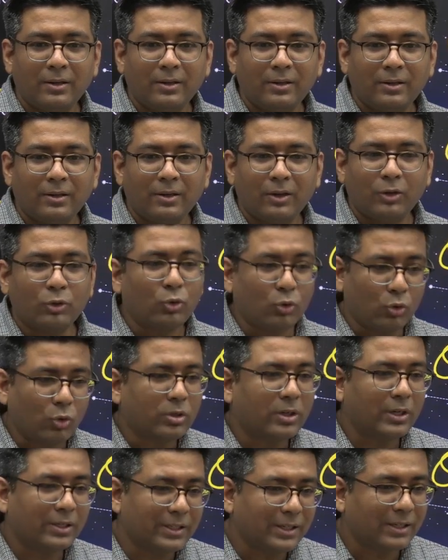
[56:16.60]
You know
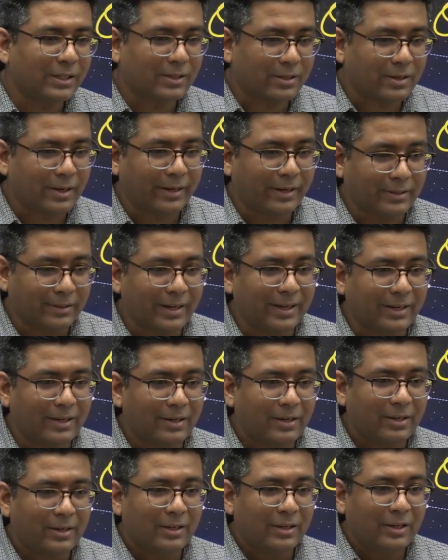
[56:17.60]
surgical strikes, right?
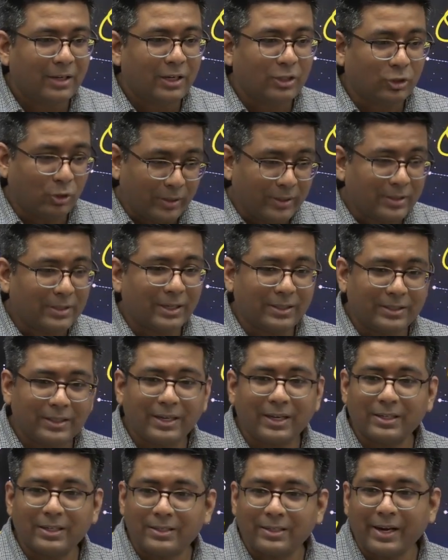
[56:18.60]
So in surgical
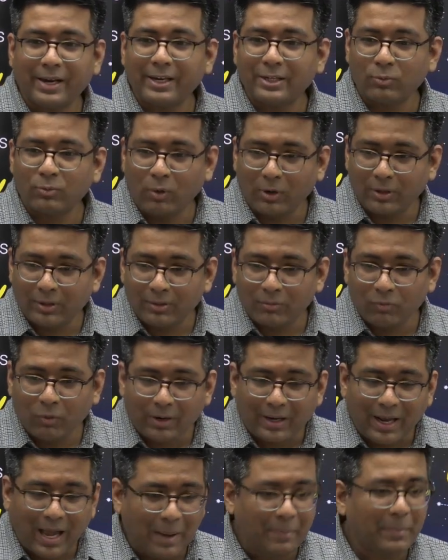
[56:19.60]
strikes, what
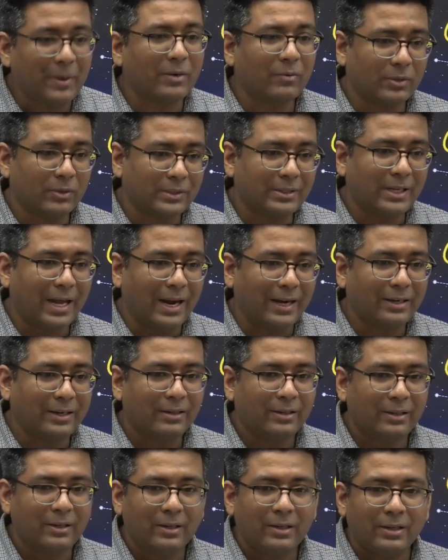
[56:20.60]
happened was that
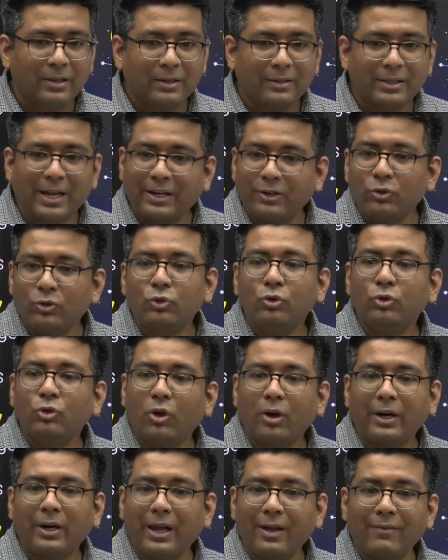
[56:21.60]
you do not
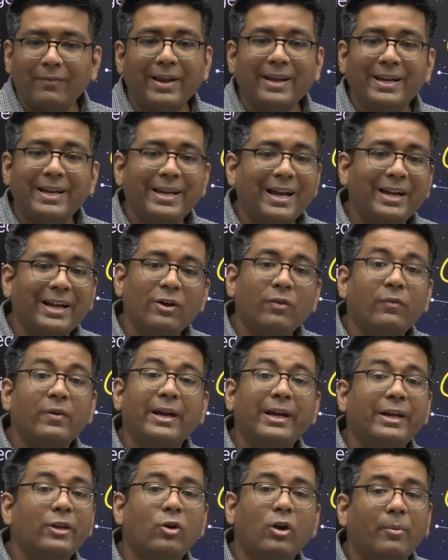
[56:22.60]
have any kind of
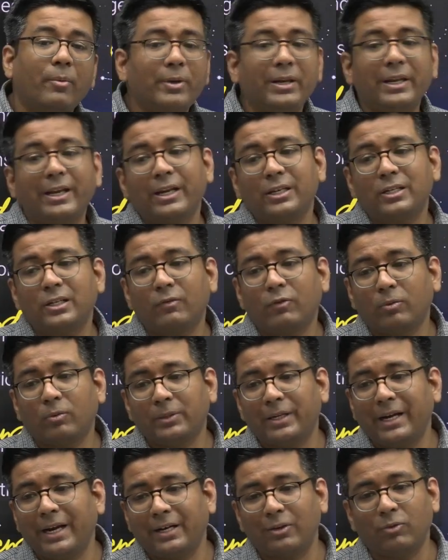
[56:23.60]
radio communication from the
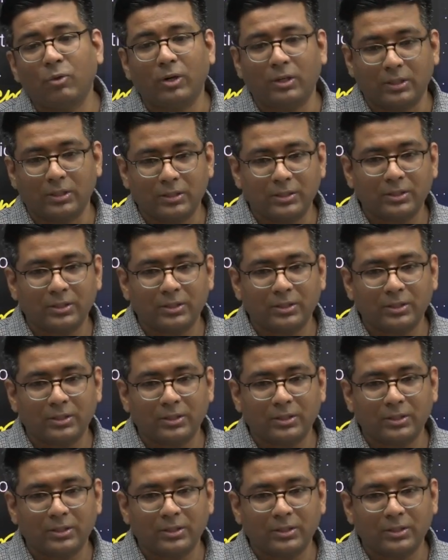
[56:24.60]
headquarters.